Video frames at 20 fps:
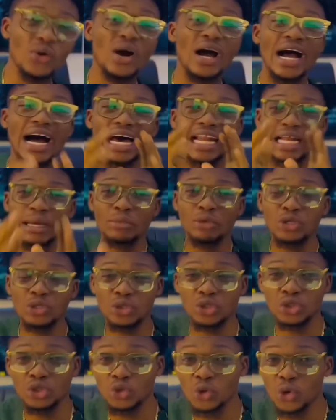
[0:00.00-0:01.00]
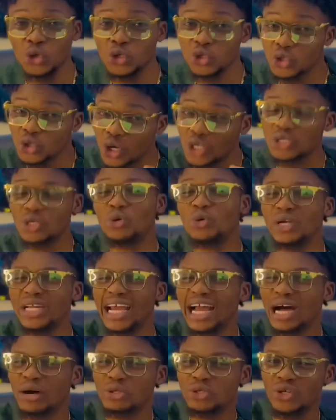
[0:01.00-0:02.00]
and I'm going to show you not only
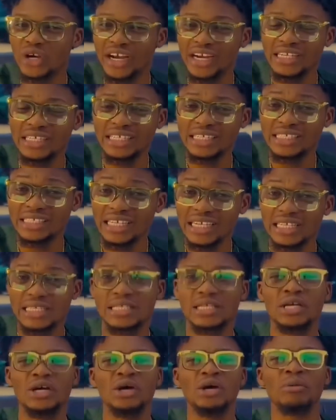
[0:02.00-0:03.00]
how to earn in this,